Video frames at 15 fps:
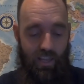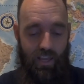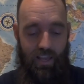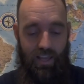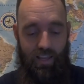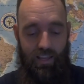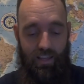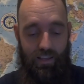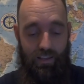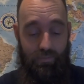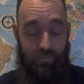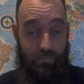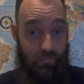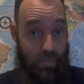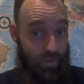
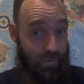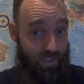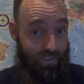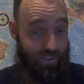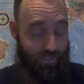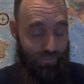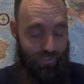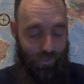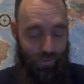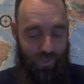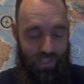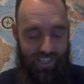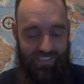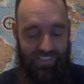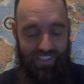maybe even a few
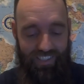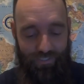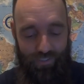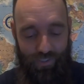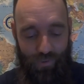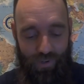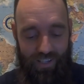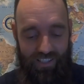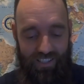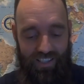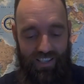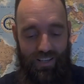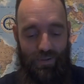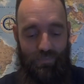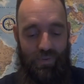weeks if you want,
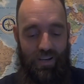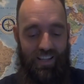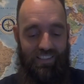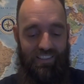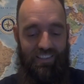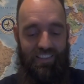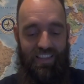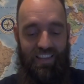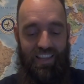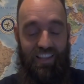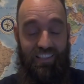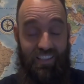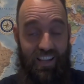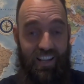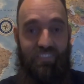but they
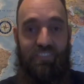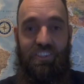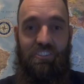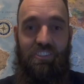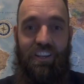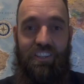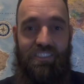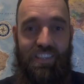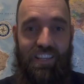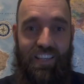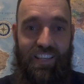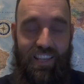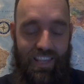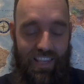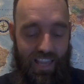get kind of disgusting,
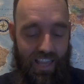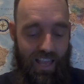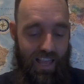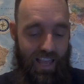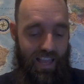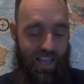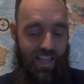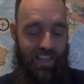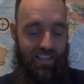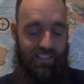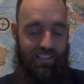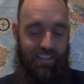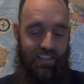and